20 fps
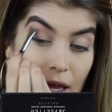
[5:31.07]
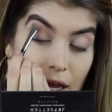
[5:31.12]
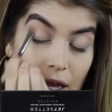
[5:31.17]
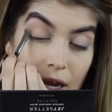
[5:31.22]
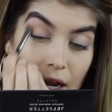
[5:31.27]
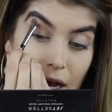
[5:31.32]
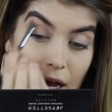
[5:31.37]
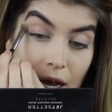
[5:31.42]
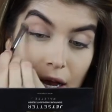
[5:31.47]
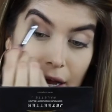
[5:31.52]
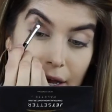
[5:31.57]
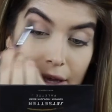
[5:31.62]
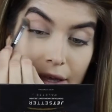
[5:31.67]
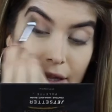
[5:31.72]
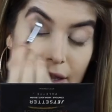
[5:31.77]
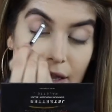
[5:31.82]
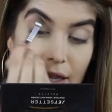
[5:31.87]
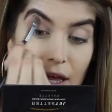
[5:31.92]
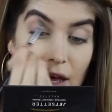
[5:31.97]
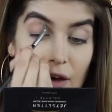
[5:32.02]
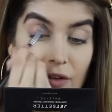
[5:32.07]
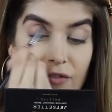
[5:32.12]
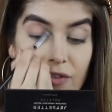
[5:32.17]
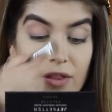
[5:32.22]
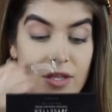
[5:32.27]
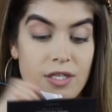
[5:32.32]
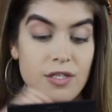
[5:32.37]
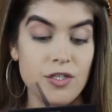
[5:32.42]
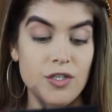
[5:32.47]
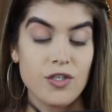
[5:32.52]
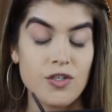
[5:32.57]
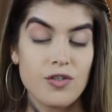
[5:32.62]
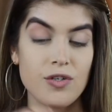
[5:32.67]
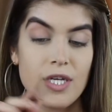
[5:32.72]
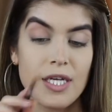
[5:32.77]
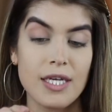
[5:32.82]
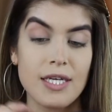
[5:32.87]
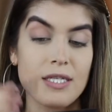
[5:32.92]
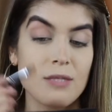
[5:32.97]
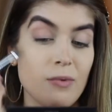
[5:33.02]
And I love this
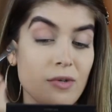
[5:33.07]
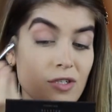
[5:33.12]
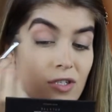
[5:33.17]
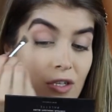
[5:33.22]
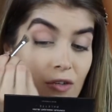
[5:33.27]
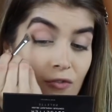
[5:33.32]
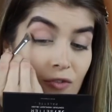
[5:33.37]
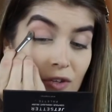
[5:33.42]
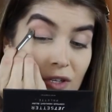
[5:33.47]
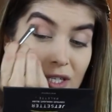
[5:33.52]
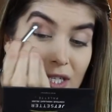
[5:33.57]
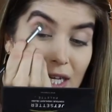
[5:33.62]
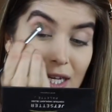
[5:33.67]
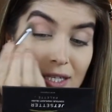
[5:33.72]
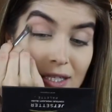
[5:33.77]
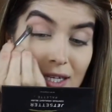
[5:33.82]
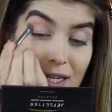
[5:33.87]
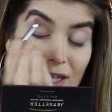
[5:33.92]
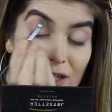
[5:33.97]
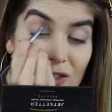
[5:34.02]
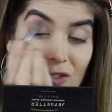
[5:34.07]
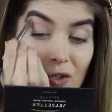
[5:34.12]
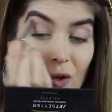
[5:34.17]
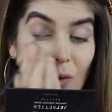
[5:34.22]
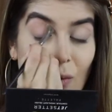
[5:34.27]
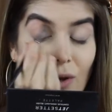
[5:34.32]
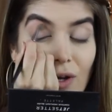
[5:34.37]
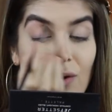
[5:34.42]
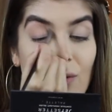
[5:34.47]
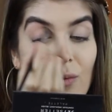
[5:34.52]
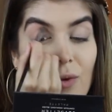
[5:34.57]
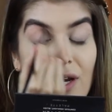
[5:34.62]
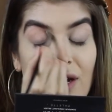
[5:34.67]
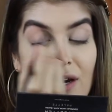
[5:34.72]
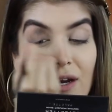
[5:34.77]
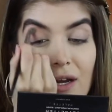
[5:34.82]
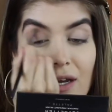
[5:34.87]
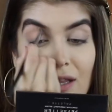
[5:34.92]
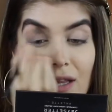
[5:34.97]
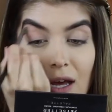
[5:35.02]
trick, especially for the days that I don't want to
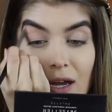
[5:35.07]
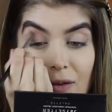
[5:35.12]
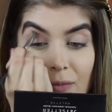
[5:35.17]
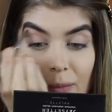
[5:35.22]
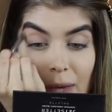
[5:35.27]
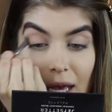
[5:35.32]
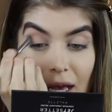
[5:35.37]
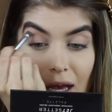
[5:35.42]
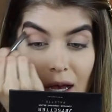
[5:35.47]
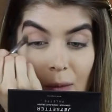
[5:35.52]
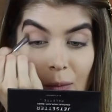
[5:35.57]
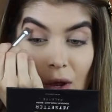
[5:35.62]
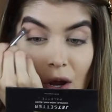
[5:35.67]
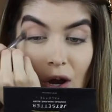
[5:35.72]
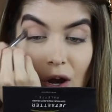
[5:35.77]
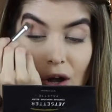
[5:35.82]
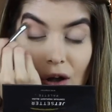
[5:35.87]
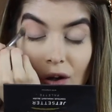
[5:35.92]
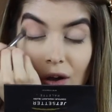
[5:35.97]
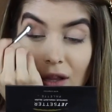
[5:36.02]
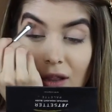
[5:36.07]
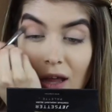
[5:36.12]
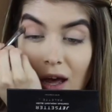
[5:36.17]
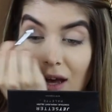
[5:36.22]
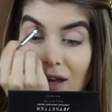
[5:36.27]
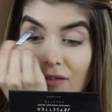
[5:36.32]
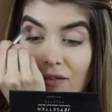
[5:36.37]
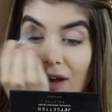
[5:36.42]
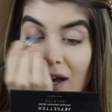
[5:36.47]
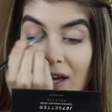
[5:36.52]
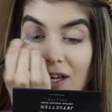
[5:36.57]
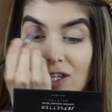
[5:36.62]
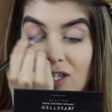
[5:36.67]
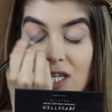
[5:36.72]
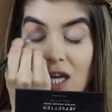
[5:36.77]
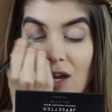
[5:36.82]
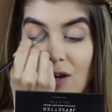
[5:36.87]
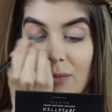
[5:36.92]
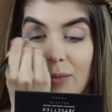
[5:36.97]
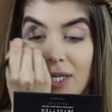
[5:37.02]
wear a lot of makeup or a lot of
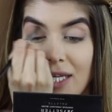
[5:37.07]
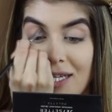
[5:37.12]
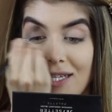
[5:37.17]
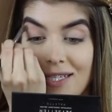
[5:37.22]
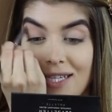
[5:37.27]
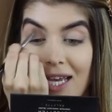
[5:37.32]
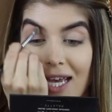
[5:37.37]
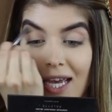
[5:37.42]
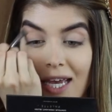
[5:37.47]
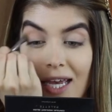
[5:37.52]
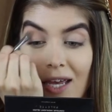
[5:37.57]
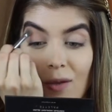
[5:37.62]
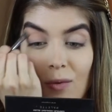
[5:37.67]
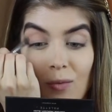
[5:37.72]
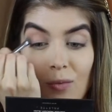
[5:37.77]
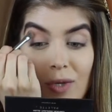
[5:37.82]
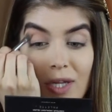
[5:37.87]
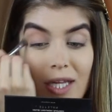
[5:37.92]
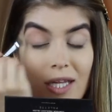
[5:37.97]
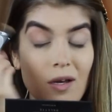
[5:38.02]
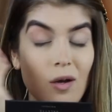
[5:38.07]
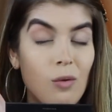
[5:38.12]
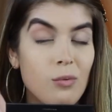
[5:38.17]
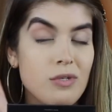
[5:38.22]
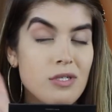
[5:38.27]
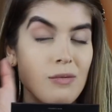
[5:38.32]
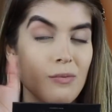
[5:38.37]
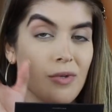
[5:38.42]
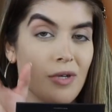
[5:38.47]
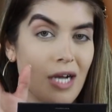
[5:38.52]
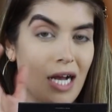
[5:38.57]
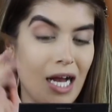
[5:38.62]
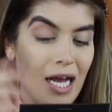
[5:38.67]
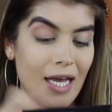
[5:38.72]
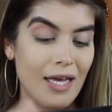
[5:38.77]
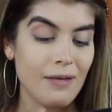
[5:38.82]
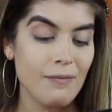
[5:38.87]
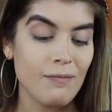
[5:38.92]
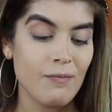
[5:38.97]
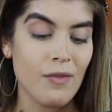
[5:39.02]
eyeshadow, because it really opens up your
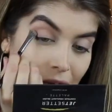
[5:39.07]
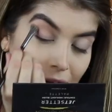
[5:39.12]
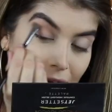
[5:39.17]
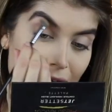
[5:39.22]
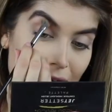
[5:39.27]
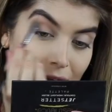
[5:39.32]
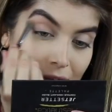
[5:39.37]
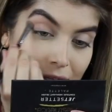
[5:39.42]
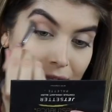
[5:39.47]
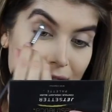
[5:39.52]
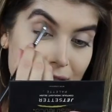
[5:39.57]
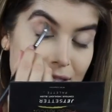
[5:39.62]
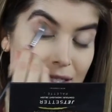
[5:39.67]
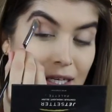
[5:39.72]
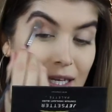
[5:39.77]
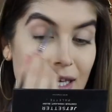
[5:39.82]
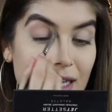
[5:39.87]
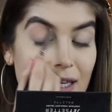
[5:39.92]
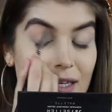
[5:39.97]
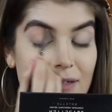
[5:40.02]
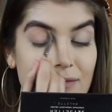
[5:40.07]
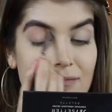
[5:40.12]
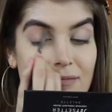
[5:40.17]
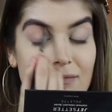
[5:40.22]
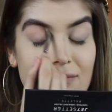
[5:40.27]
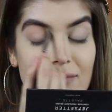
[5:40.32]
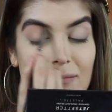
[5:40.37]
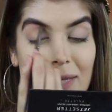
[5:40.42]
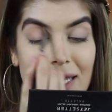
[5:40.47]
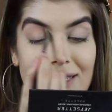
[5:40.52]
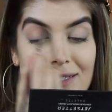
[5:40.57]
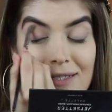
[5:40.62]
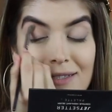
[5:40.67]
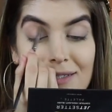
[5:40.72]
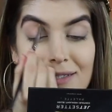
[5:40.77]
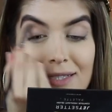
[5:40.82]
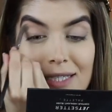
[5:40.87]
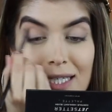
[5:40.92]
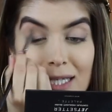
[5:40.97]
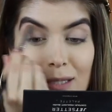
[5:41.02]
eye and it makes
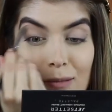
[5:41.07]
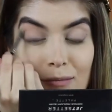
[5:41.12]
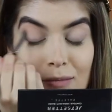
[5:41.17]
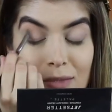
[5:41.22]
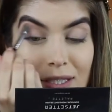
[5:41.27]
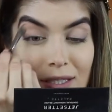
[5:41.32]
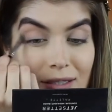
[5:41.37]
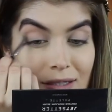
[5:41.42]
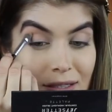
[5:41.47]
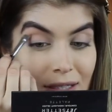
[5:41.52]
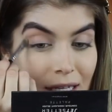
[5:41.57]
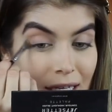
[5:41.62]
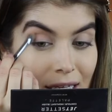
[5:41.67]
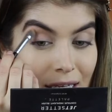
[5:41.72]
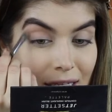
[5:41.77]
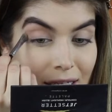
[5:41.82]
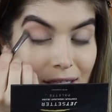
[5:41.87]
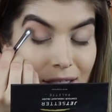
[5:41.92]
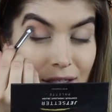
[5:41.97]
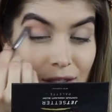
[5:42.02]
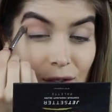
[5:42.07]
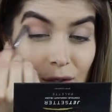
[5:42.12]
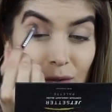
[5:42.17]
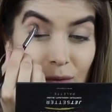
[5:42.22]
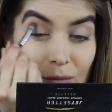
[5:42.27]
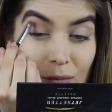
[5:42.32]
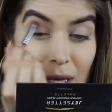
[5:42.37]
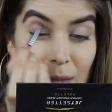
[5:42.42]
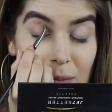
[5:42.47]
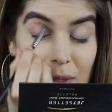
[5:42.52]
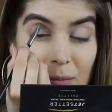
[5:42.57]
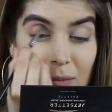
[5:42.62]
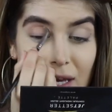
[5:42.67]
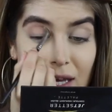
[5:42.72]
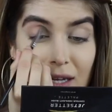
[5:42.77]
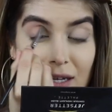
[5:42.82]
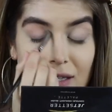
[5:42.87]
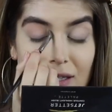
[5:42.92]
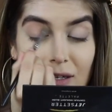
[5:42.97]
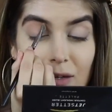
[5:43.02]
it seem like you maybe
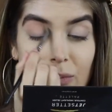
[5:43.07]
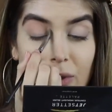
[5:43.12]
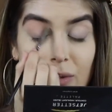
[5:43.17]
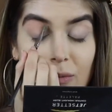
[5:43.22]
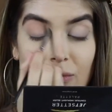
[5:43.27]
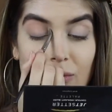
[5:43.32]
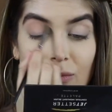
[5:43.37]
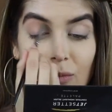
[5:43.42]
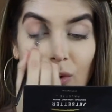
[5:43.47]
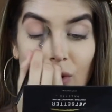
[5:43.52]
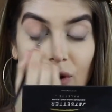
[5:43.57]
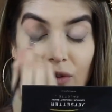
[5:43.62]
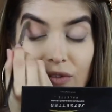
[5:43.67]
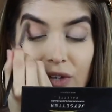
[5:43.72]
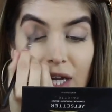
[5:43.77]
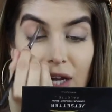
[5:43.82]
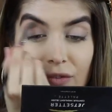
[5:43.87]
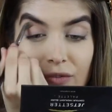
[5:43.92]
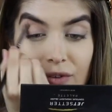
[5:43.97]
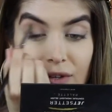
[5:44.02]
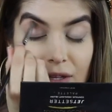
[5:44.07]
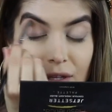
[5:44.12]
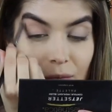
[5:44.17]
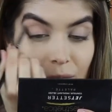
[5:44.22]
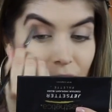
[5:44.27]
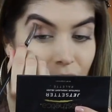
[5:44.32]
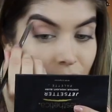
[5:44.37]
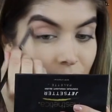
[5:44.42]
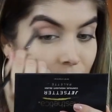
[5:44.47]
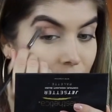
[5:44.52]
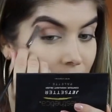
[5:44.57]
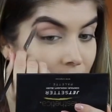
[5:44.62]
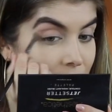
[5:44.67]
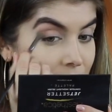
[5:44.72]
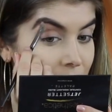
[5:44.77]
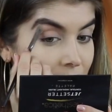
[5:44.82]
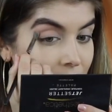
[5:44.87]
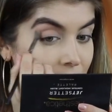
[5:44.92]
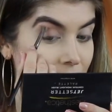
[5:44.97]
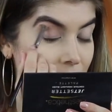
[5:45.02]
made a little bit more of an effort than what you really
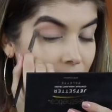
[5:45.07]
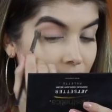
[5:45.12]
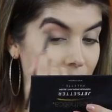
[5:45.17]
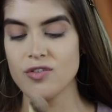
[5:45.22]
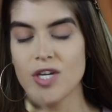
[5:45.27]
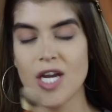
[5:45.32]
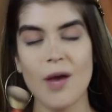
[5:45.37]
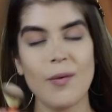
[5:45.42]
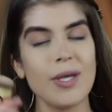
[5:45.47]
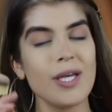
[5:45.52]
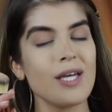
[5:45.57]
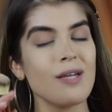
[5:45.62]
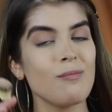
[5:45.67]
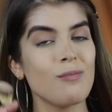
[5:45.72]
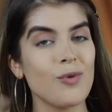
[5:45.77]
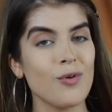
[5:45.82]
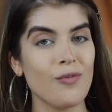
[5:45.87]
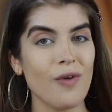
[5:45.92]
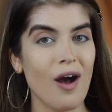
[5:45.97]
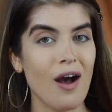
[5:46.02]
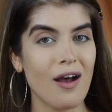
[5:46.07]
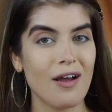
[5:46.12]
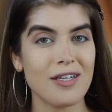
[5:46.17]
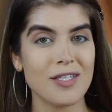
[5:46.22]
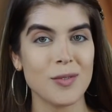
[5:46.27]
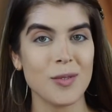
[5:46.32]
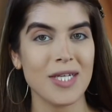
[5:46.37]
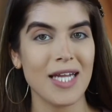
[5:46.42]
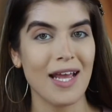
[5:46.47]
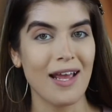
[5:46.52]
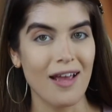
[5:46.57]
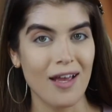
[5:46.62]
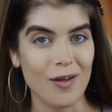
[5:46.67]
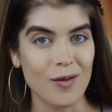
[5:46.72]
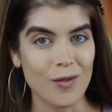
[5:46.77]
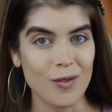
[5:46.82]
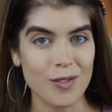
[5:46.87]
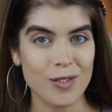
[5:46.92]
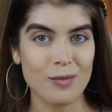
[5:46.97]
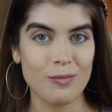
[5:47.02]
did. So now we can move on to an
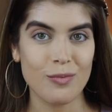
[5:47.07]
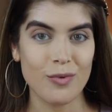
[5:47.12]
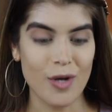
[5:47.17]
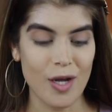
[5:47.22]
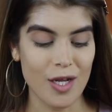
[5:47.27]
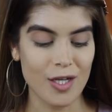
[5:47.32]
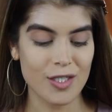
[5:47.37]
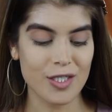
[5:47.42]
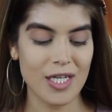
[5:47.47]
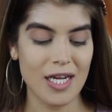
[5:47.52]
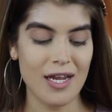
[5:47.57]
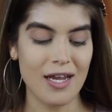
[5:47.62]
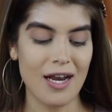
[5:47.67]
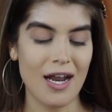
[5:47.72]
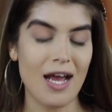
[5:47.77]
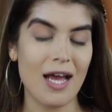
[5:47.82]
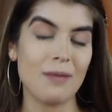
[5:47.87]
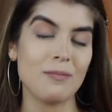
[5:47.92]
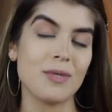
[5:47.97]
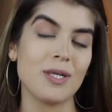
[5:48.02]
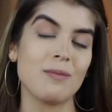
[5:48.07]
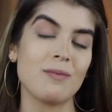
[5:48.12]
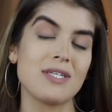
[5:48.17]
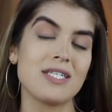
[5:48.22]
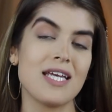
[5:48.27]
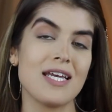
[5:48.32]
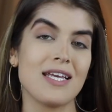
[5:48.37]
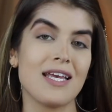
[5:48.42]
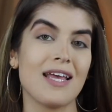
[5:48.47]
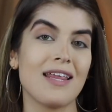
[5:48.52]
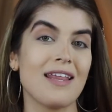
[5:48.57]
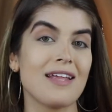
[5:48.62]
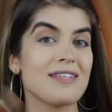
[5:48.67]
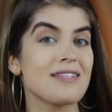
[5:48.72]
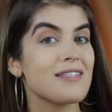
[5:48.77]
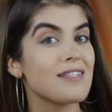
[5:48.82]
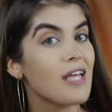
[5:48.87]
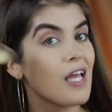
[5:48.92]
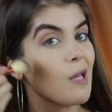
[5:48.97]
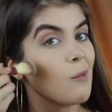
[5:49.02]
angled brush, and I'm going to be taking
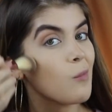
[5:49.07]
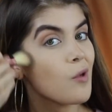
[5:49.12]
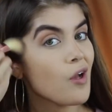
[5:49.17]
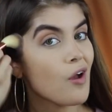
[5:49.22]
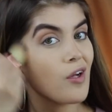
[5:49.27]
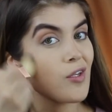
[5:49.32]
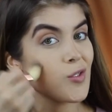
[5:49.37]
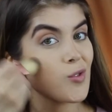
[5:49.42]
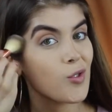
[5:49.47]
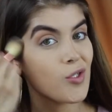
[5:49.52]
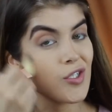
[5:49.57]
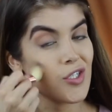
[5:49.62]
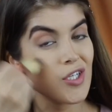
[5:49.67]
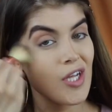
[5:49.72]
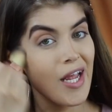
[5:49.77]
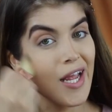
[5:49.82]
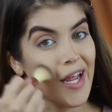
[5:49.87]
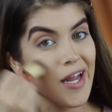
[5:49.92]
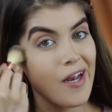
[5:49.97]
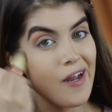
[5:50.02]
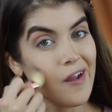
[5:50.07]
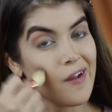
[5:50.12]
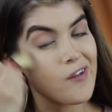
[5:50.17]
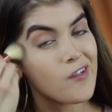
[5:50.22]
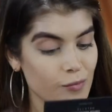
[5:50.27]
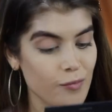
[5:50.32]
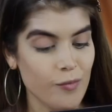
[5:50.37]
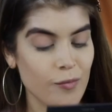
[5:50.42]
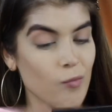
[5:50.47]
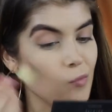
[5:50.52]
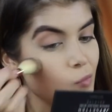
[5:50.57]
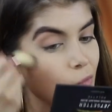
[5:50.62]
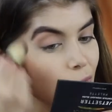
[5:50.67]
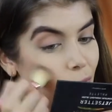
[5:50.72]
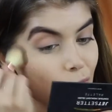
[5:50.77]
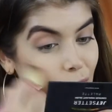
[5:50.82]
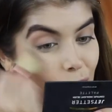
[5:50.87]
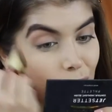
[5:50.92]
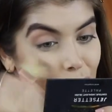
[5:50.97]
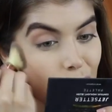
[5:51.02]
that same contour shade and just
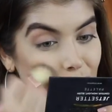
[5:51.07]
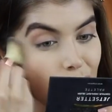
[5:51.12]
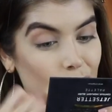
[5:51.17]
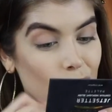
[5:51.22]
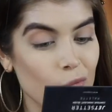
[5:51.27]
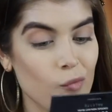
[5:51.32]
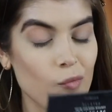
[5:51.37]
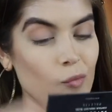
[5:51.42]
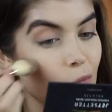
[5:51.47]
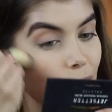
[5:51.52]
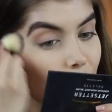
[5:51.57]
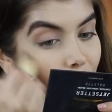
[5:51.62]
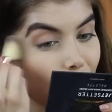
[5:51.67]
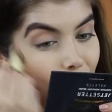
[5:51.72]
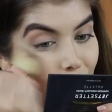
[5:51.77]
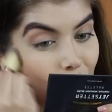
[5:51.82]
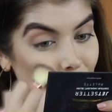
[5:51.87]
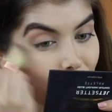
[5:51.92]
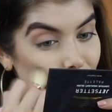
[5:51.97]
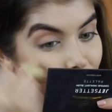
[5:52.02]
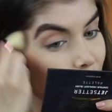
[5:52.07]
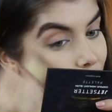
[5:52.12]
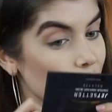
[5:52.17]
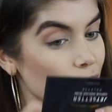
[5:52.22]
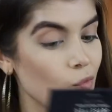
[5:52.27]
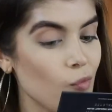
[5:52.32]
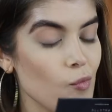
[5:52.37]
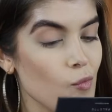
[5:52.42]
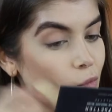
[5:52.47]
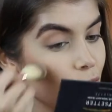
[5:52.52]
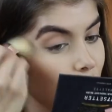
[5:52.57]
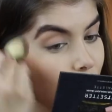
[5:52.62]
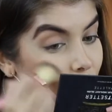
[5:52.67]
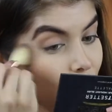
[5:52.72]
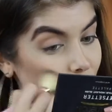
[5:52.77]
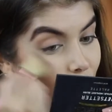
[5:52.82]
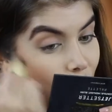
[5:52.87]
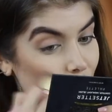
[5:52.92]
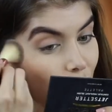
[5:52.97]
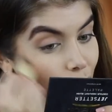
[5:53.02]
adding a little bit of bronzer under my
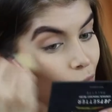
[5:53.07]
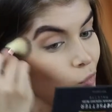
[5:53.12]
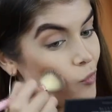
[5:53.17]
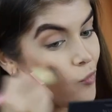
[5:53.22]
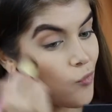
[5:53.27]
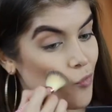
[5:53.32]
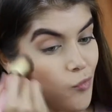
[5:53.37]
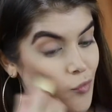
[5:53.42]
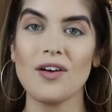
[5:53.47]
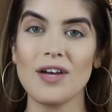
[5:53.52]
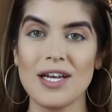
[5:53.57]
cheekbones.